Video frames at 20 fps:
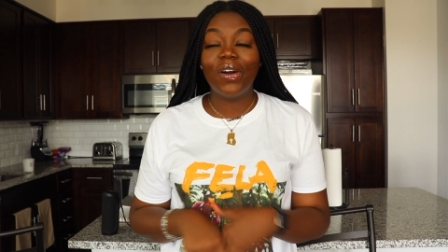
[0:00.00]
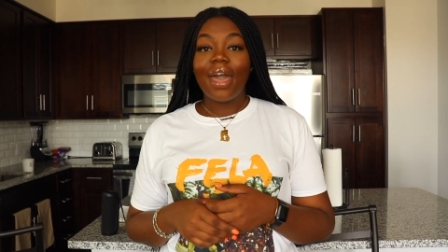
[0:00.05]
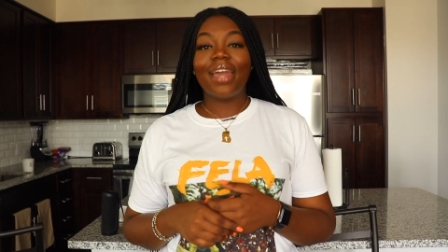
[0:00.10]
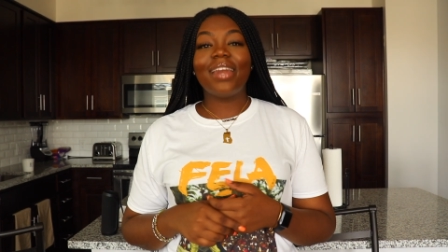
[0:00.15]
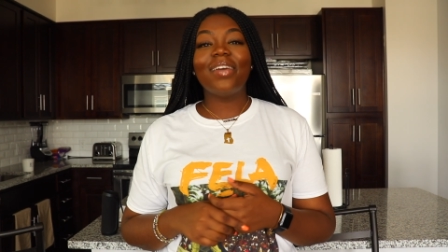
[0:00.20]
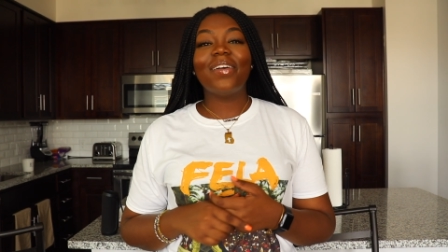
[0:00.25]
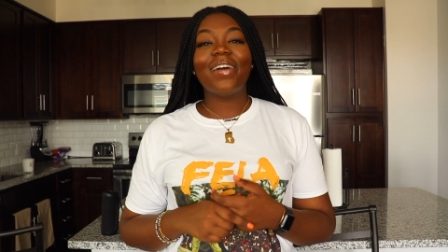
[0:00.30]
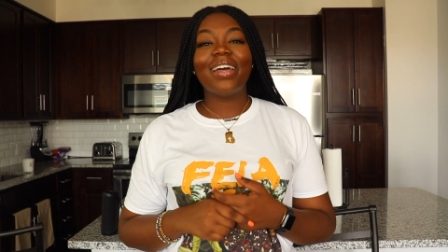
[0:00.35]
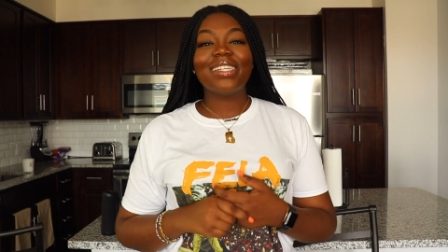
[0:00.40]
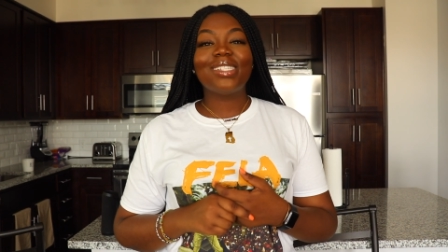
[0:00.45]

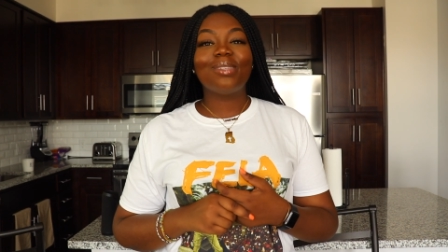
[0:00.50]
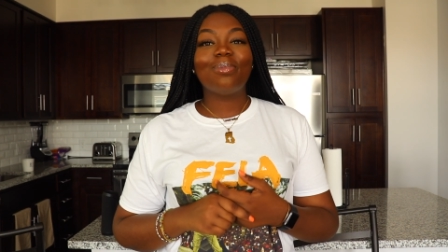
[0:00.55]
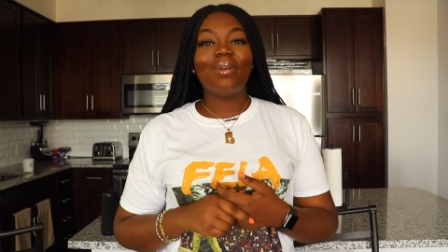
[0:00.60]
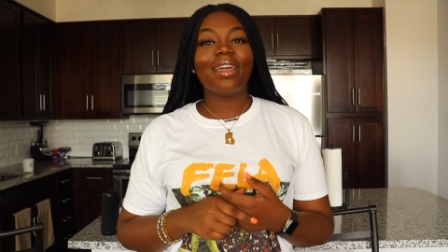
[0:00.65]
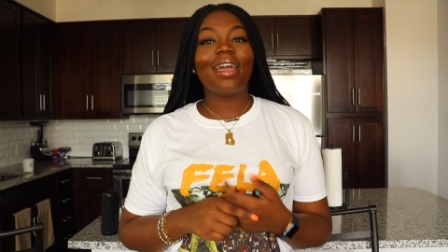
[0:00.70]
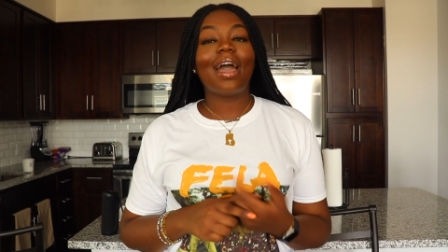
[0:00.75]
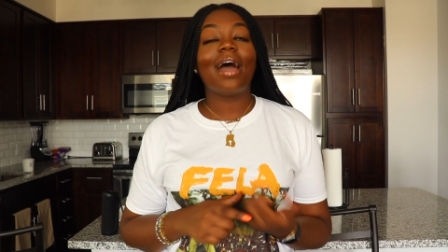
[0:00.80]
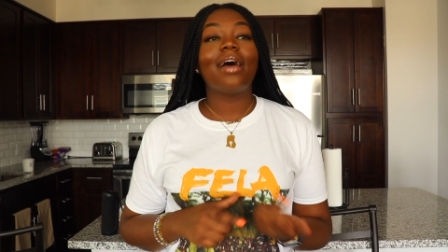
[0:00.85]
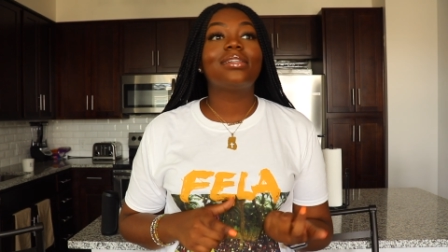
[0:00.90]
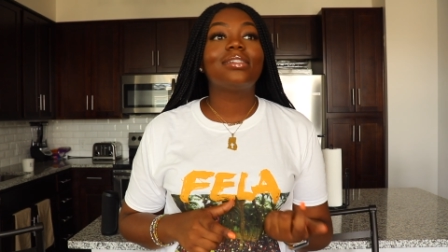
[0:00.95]
Anyways,
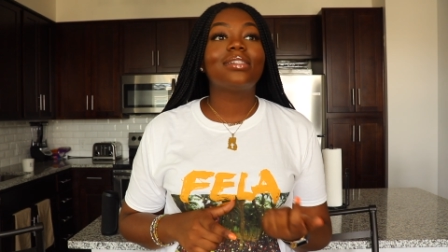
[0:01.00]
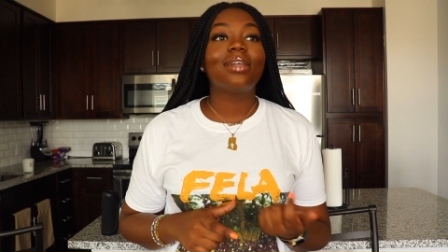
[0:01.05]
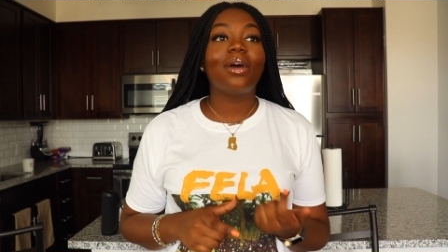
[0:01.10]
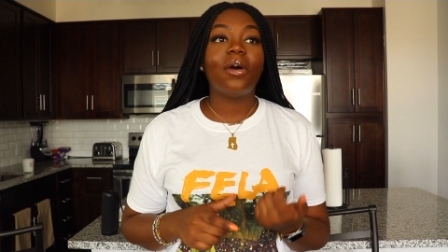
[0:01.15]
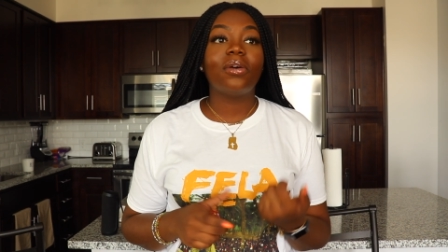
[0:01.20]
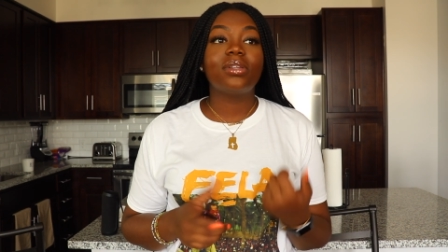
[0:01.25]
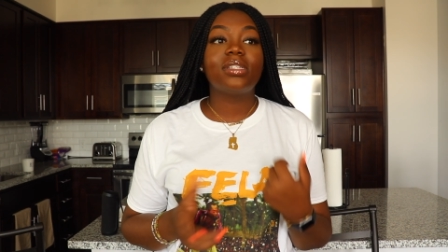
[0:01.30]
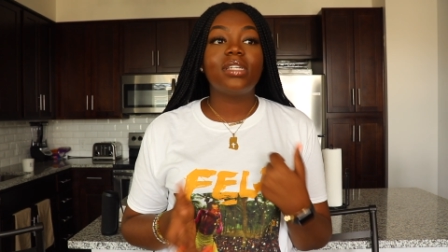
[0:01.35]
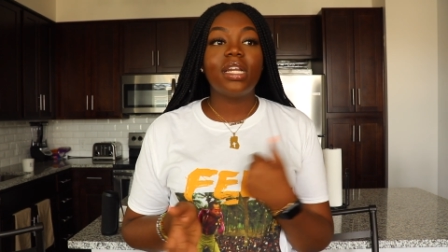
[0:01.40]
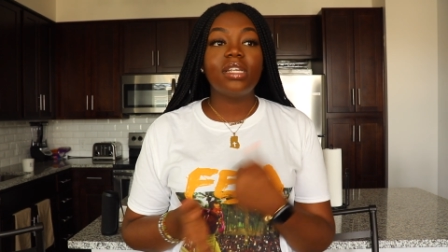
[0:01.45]
but yeah,
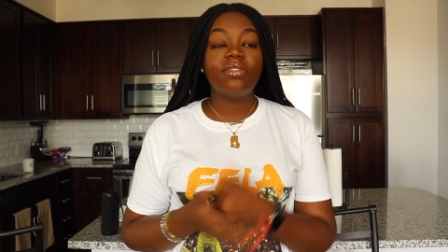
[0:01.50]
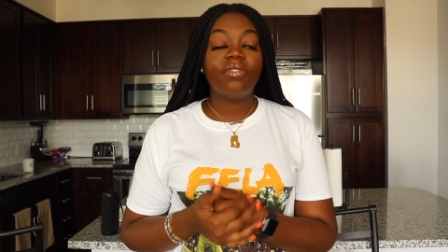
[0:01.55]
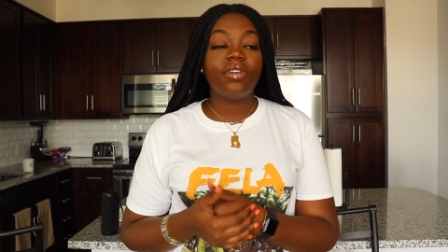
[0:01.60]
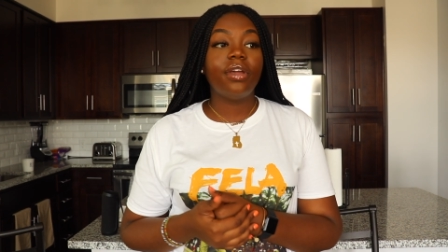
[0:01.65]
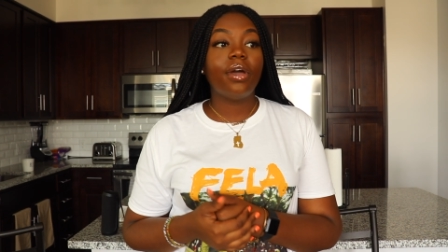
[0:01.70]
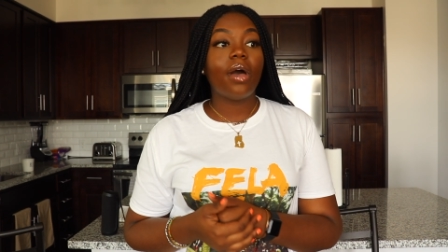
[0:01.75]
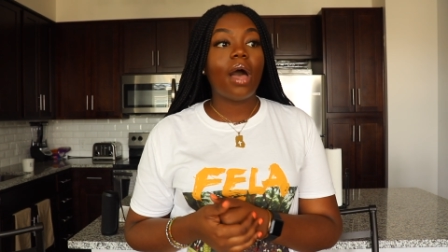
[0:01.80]
so today's video,